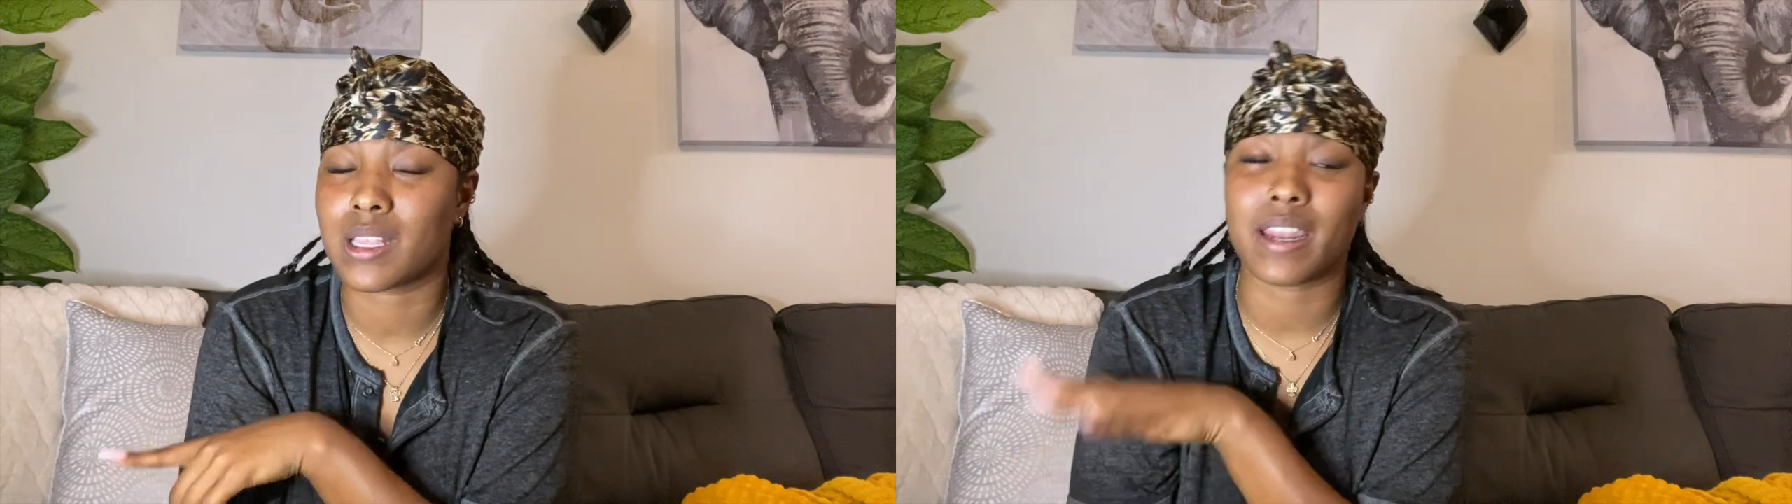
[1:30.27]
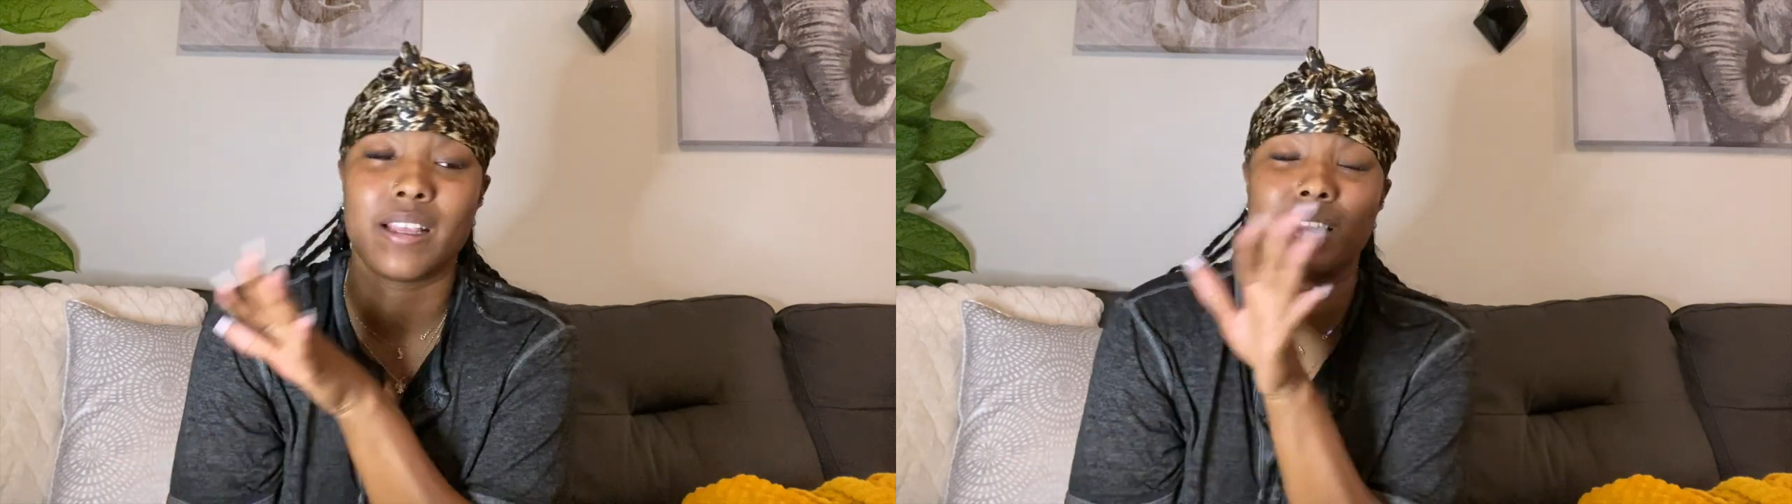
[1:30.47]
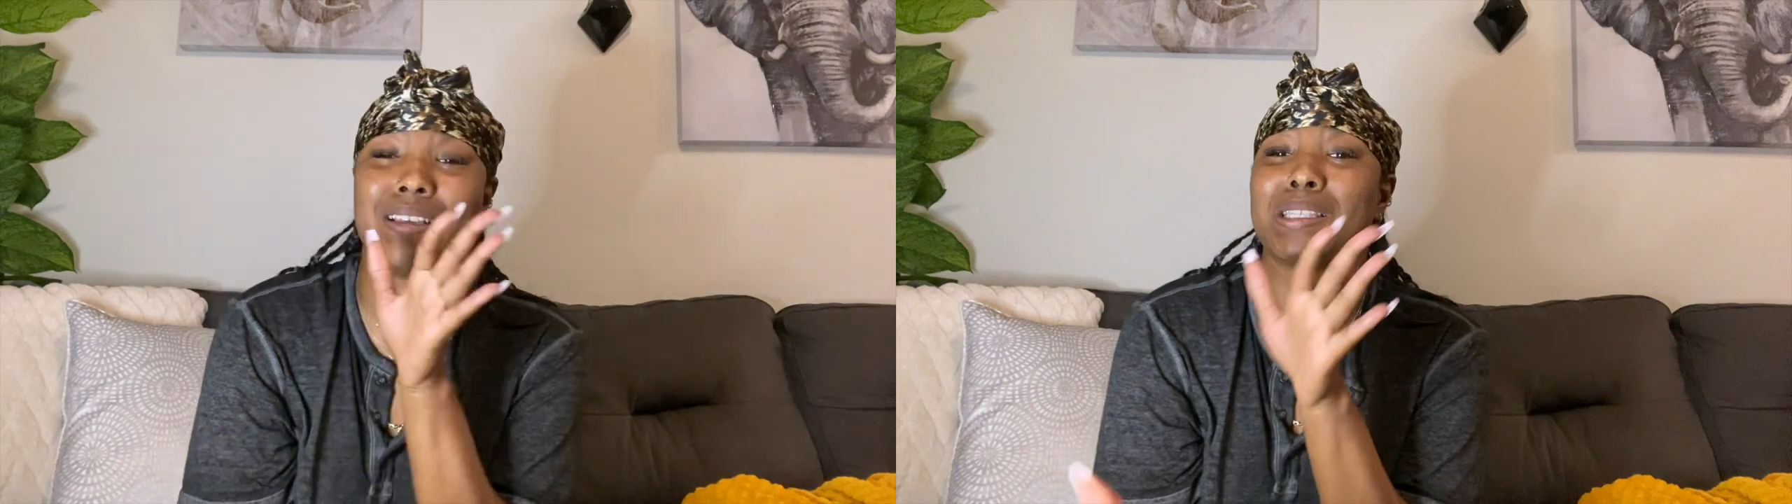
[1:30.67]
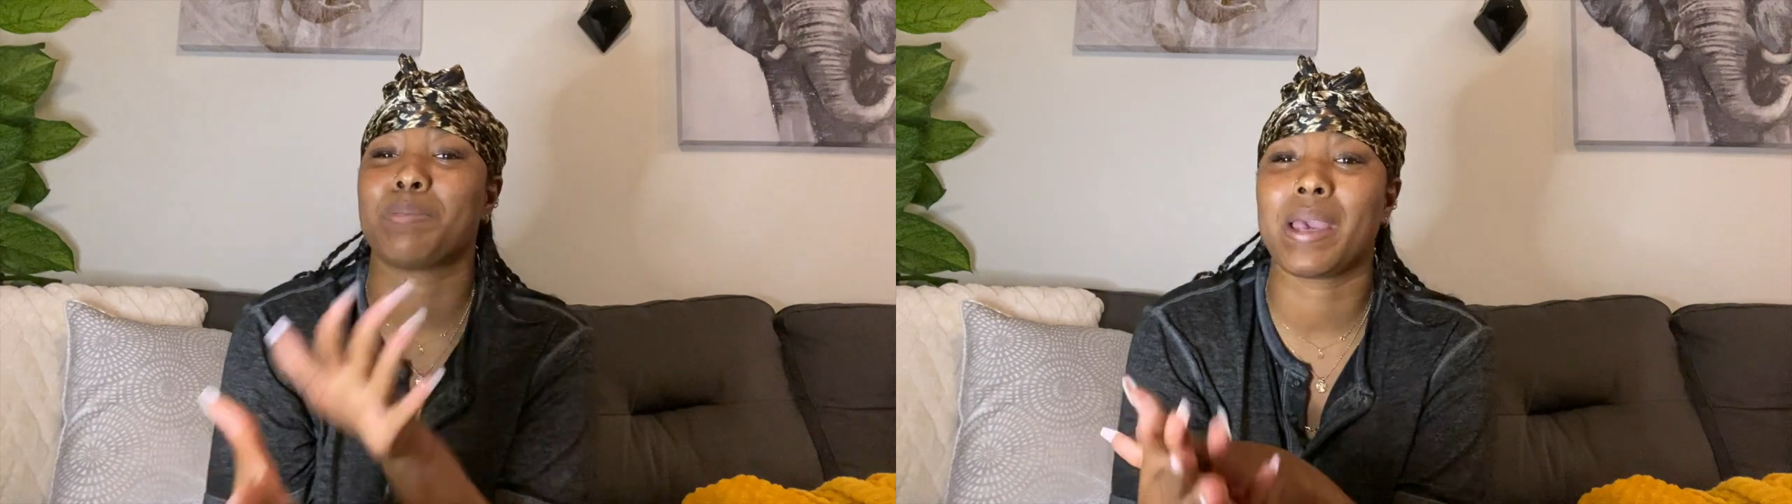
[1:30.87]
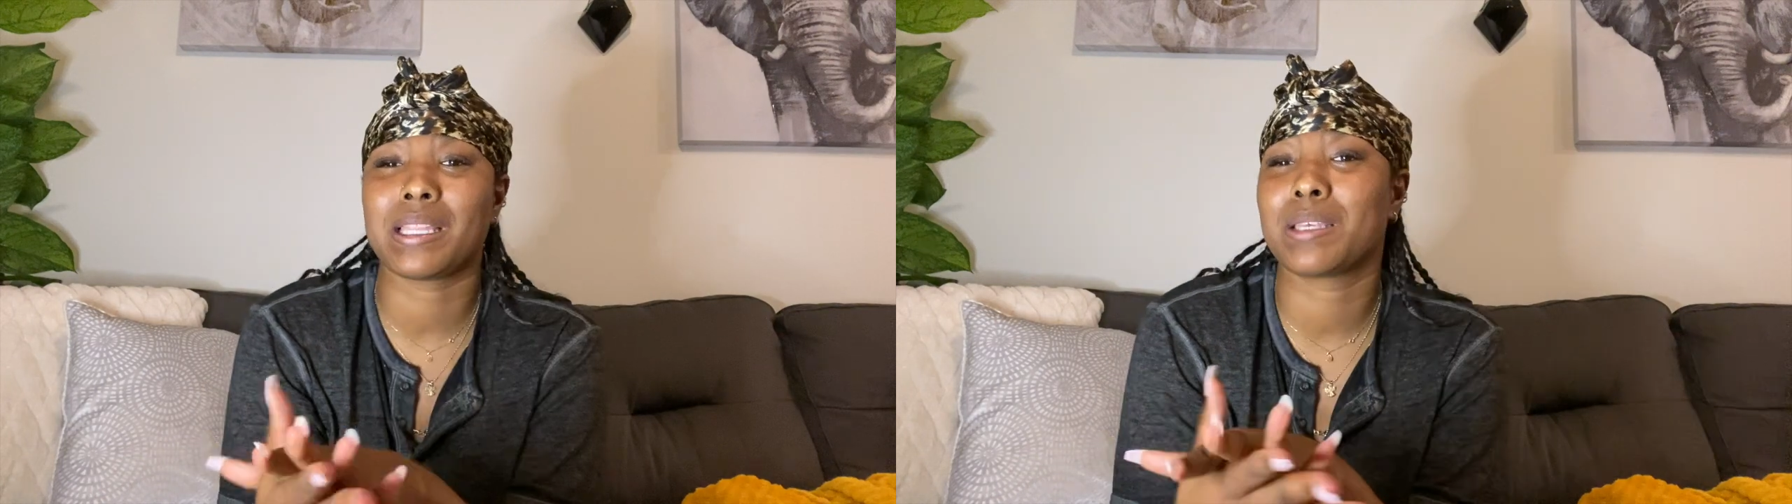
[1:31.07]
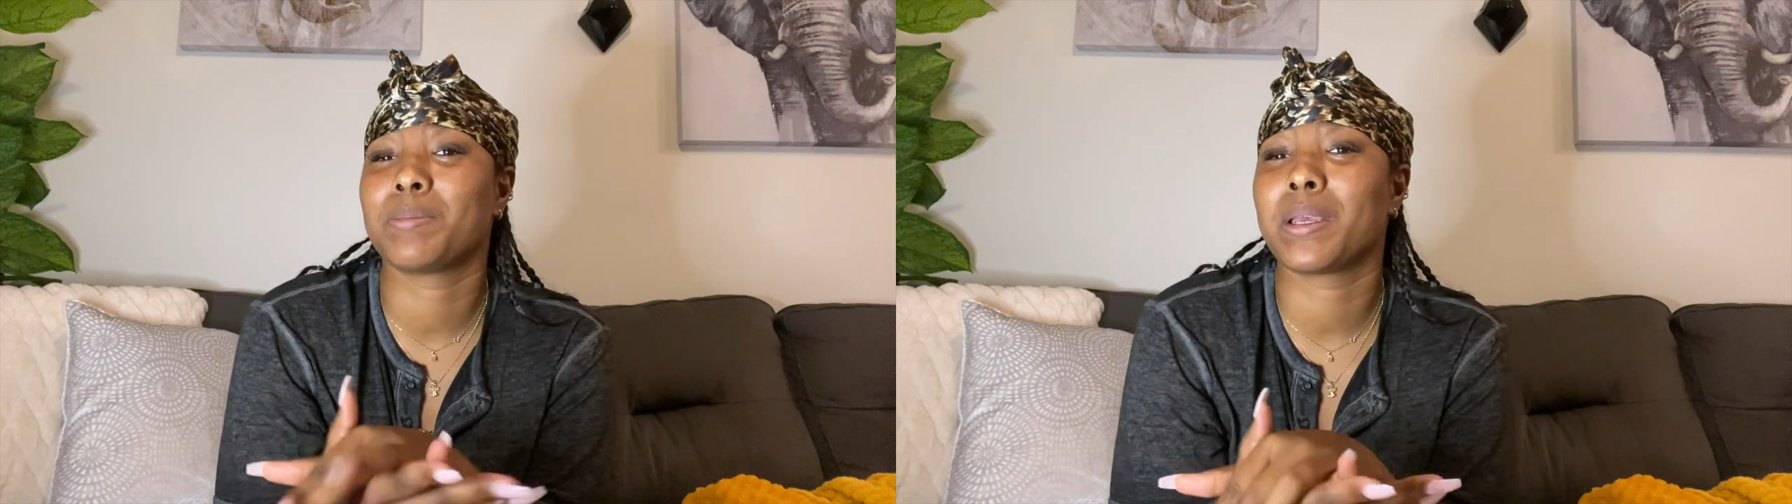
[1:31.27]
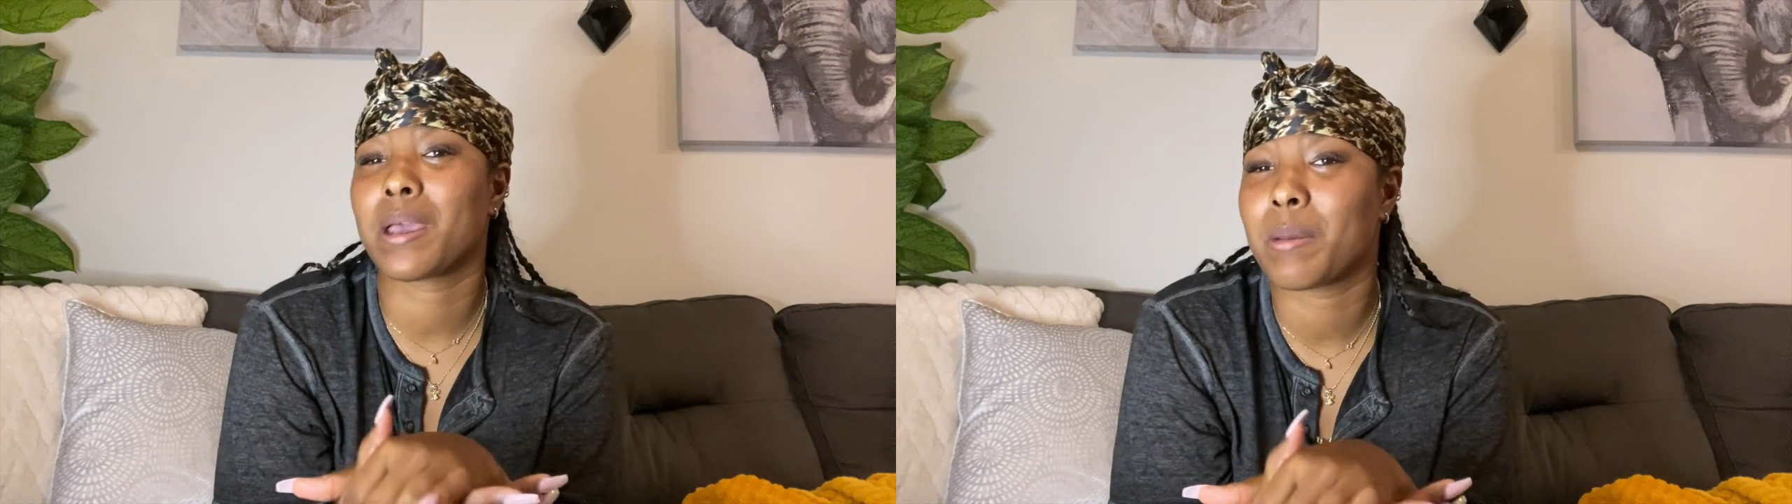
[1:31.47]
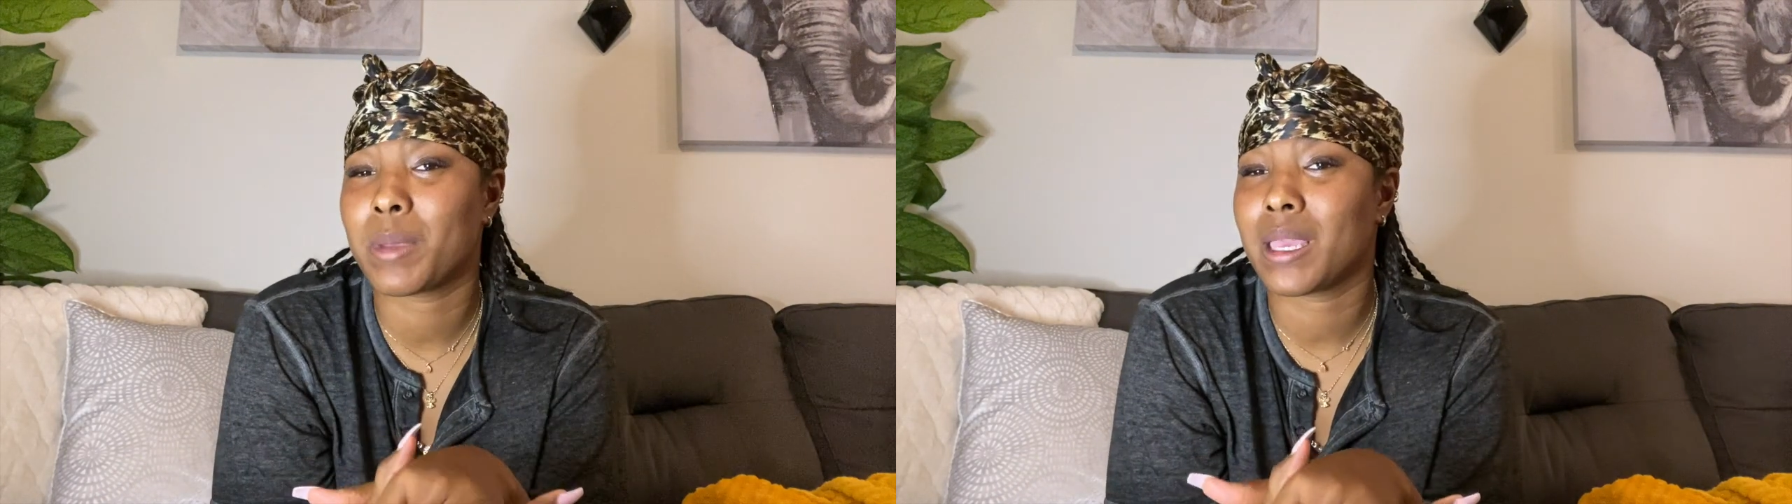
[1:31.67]
I didn't expect them to
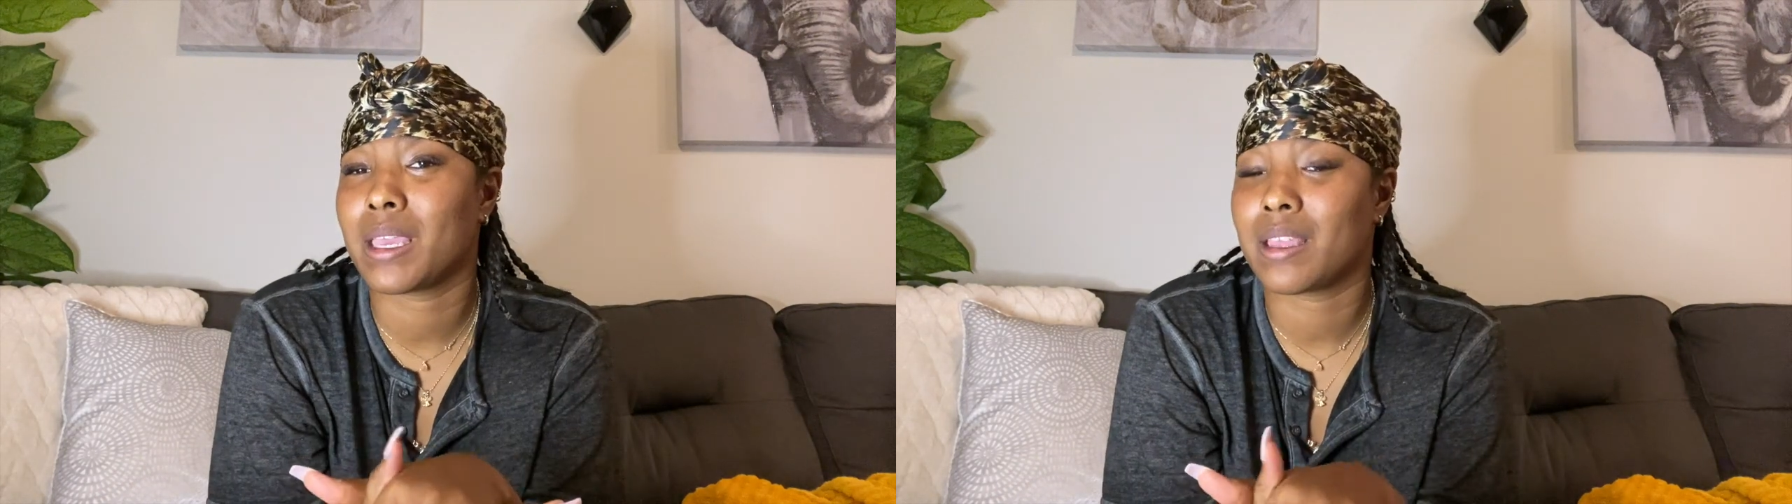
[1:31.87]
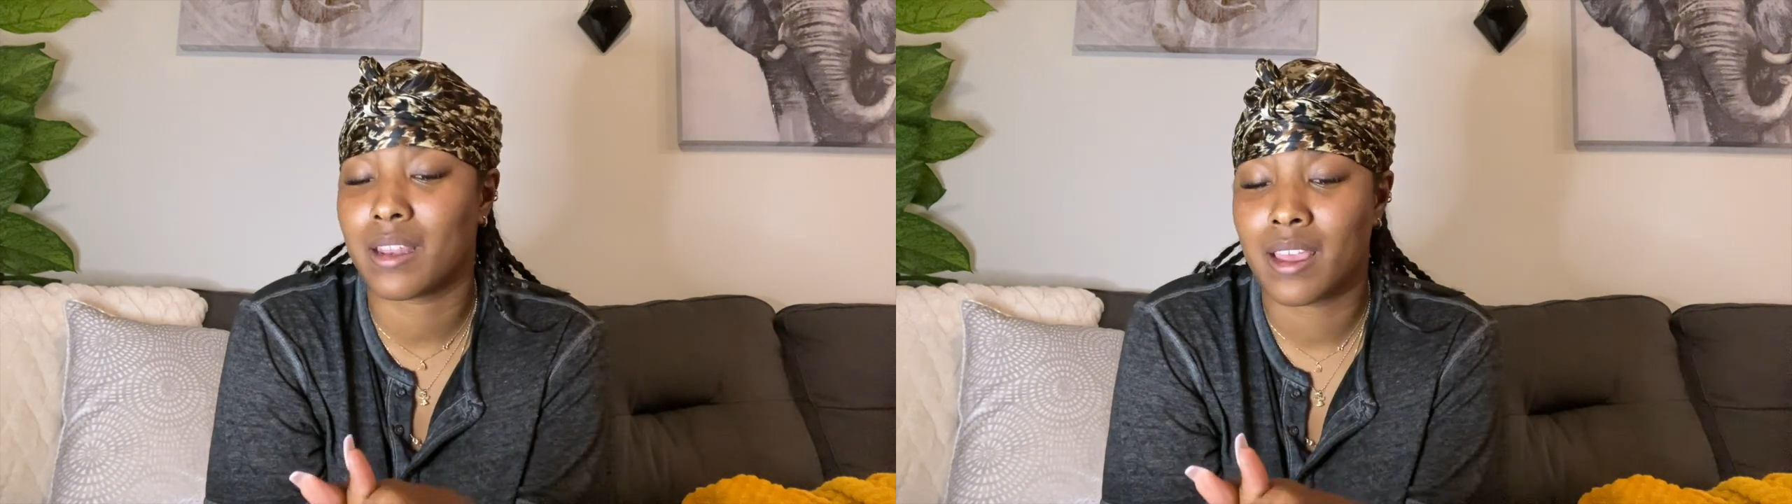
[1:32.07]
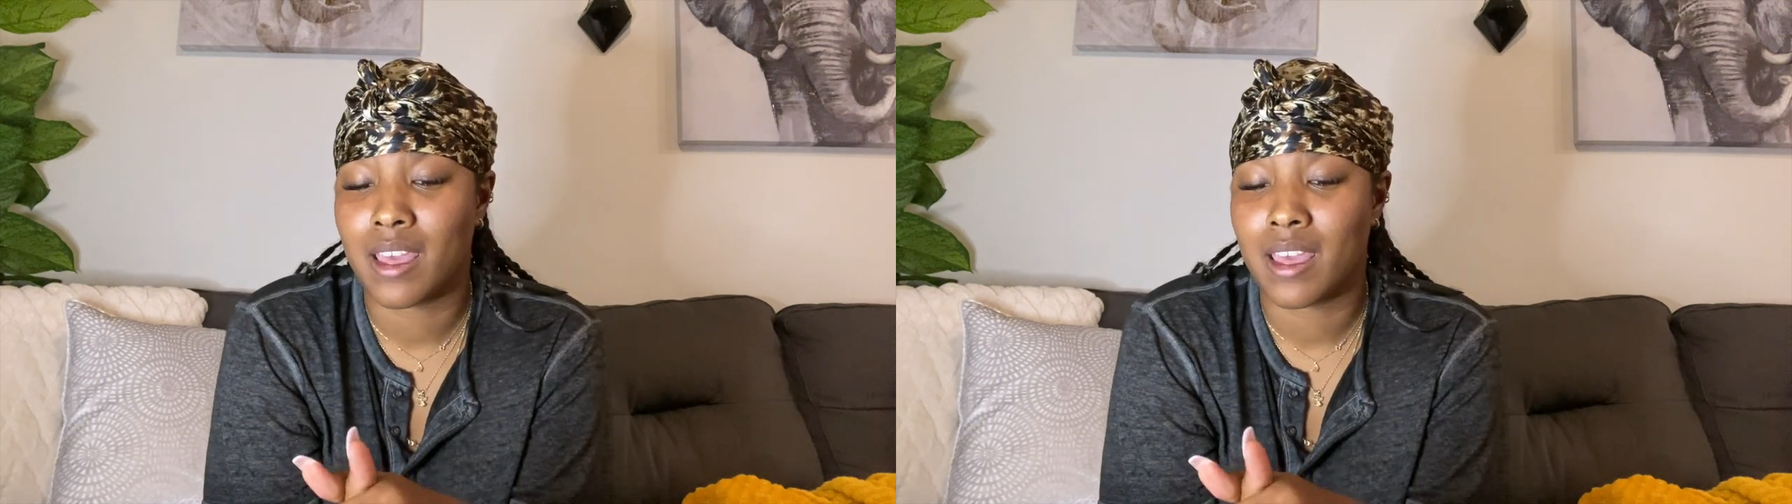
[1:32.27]
come in